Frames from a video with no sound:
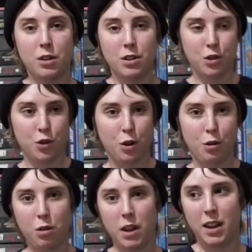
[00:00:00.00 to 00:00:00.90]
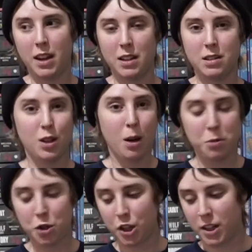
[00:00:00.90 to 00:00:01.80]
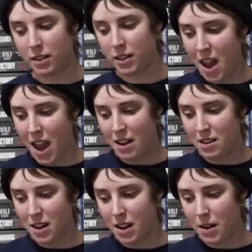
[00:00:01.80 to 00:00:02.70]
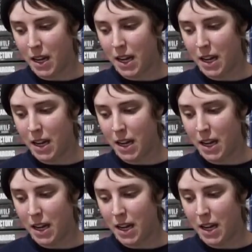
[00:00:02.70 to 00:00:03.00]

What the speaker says: on a stroll thinking he's top shit, and